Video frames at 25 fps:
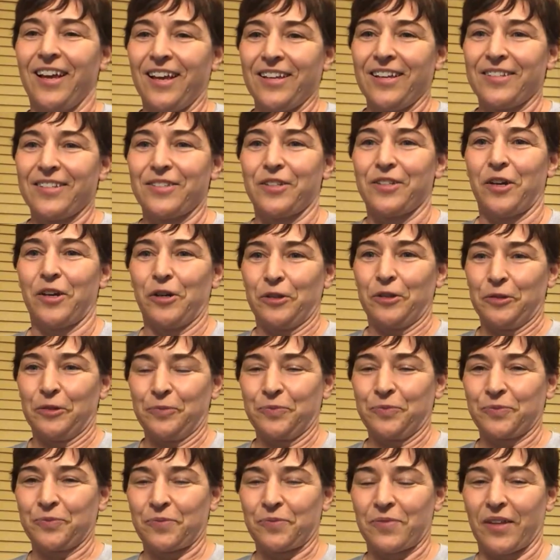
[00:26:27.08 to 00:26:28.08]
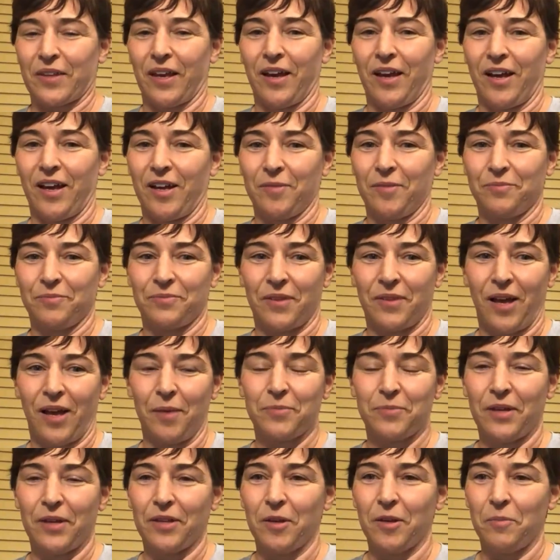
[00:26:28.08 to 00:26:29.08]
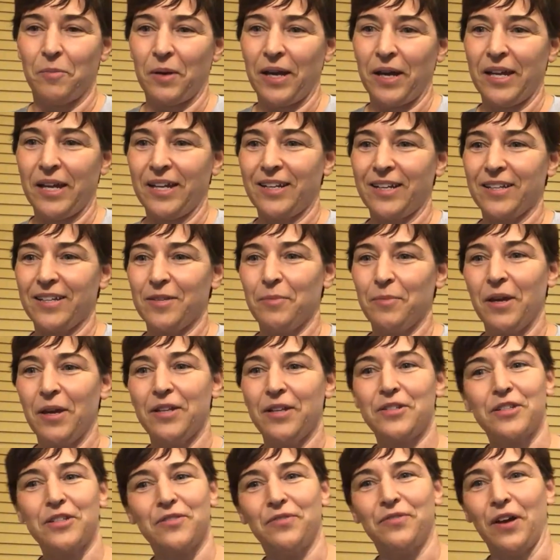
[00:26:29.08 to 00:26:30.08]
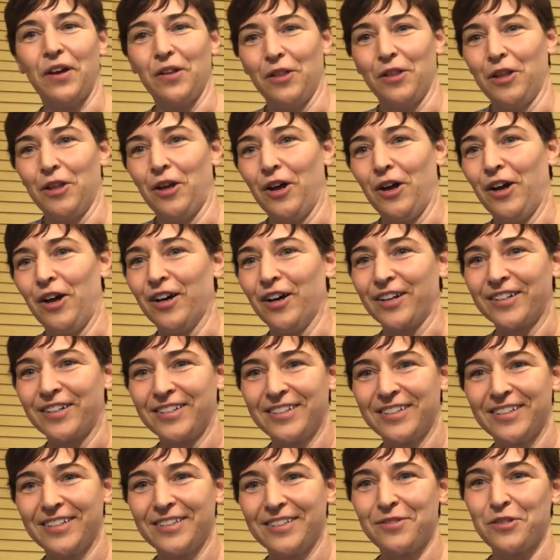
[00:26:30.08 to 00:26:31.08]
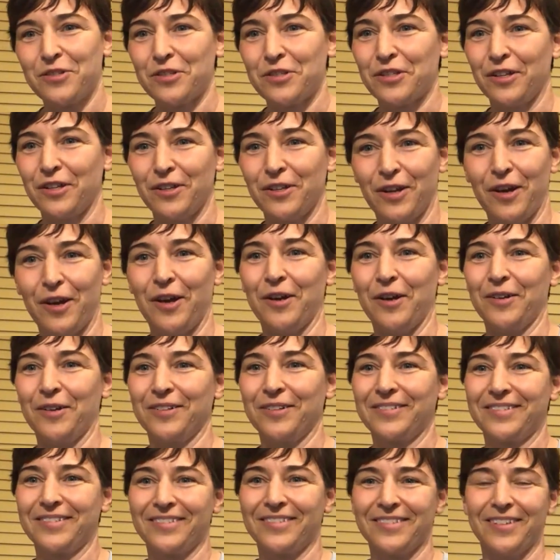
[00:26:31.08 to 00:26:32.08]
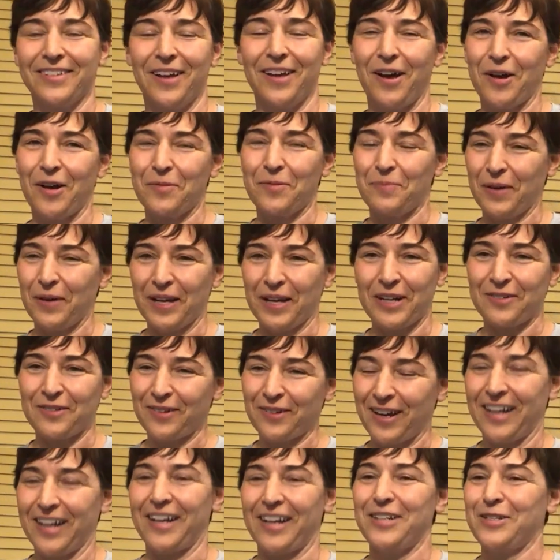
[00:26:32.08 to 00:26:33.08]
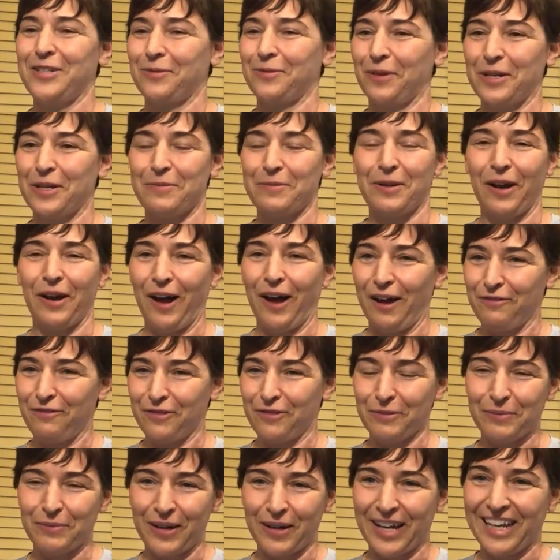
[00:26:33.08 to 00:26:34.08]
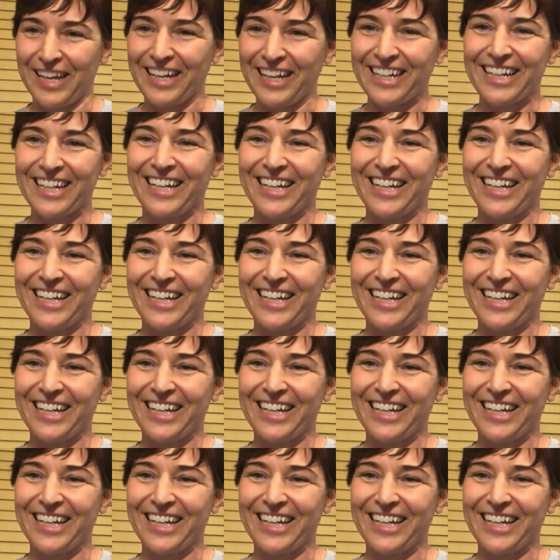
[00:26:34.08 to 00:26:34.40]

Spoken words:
So hopped on the bike. The bike just felt long. It was just a long bike ride. I just wanted to be off the bike.